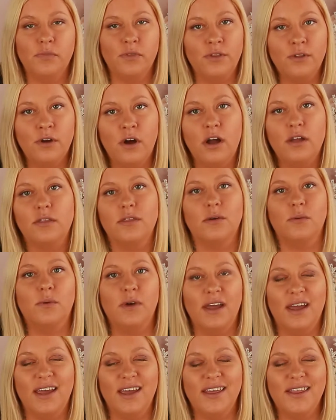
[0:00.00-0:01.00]
not the
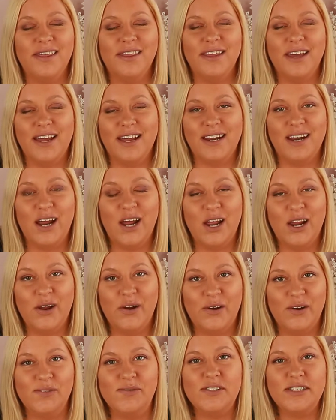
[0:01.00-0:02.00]
way that I
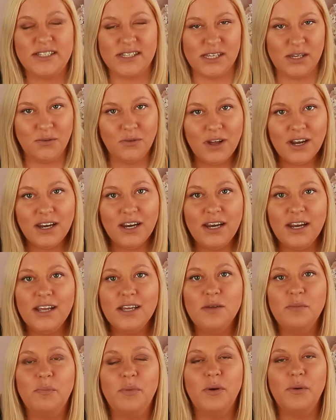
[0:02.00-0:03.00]
obviously wanted
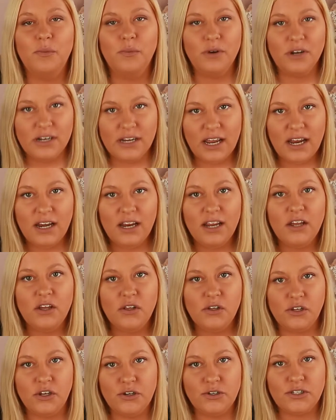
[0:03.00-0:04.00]
it, but we're getting
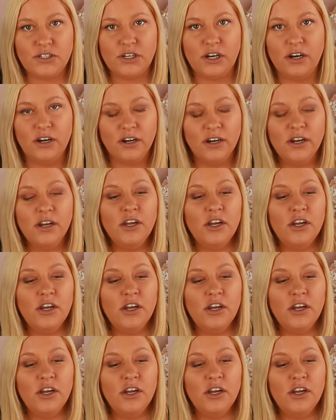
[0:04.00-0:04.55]
closer.